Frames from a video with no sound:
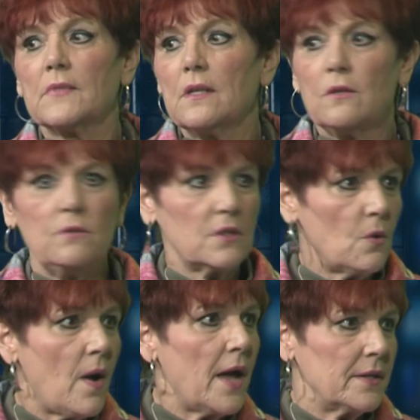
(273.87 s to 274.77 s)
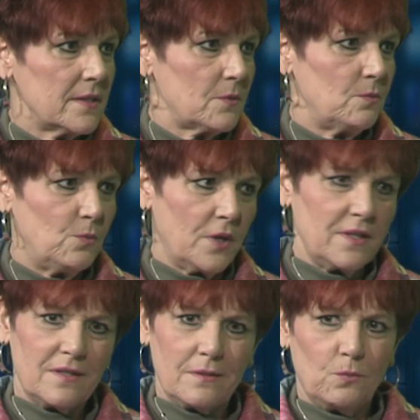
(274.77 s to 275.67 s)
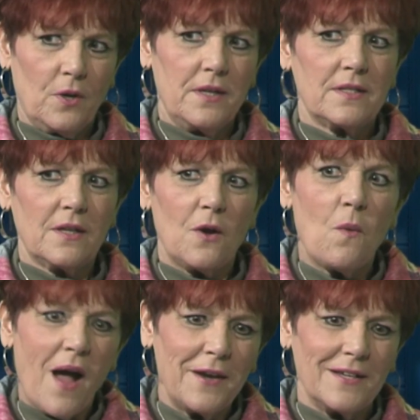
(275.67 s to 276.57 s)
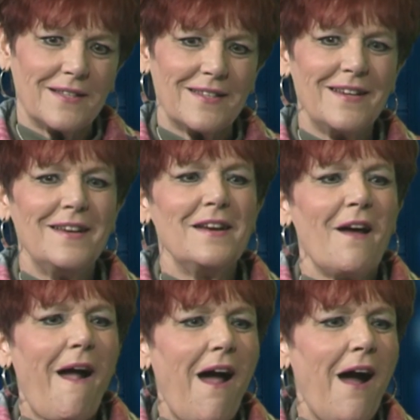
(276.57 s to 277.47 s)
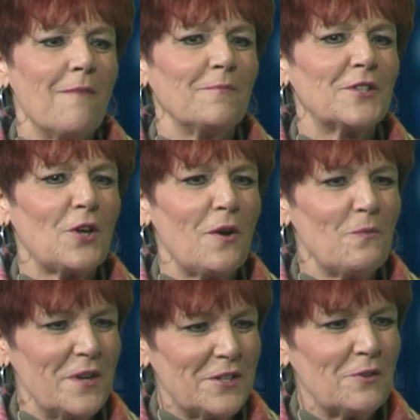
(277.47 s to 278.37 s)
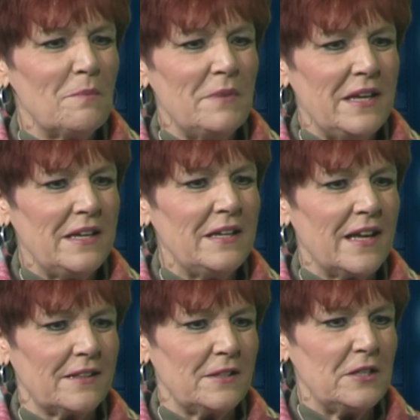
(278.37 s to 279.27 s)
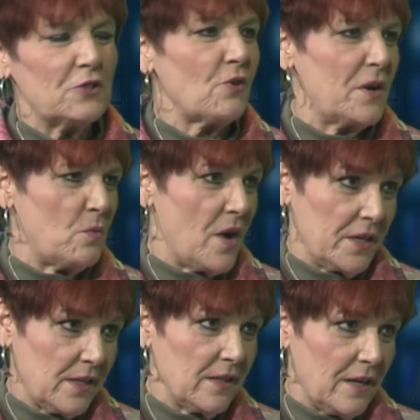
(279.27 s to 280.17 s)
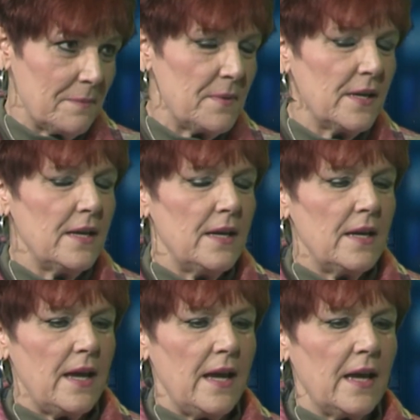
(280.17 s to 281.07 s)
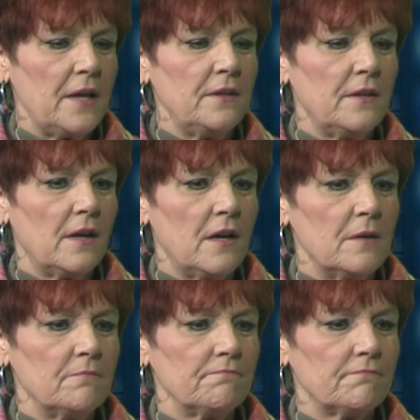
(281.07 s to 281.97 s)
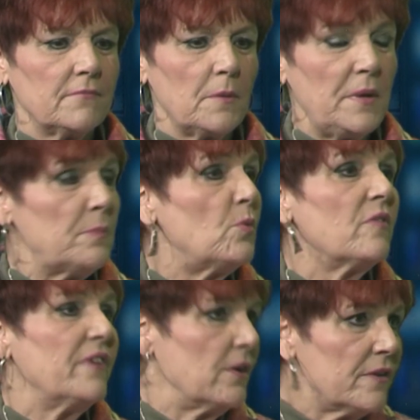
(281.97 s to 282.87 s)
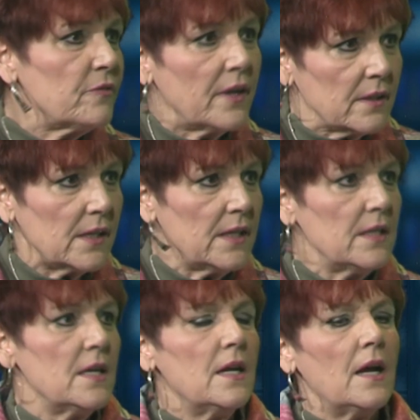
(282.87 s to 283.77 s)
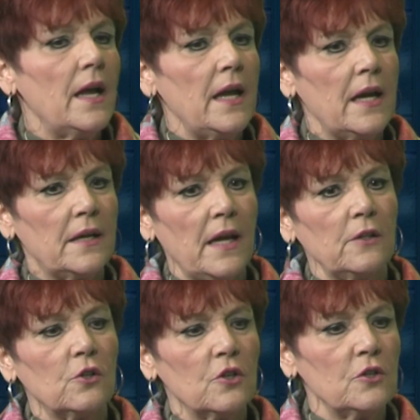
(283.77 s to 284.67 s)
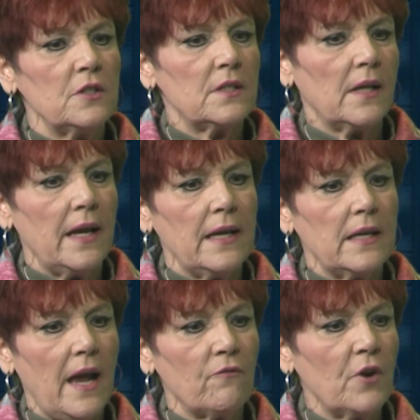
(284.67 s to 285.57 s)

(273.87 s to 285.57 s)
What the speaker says: who's Kiwanis? What is Kiwanis? So I went to a meeting at the Detroit One Club, and the people were very friendly. And I learned, like, every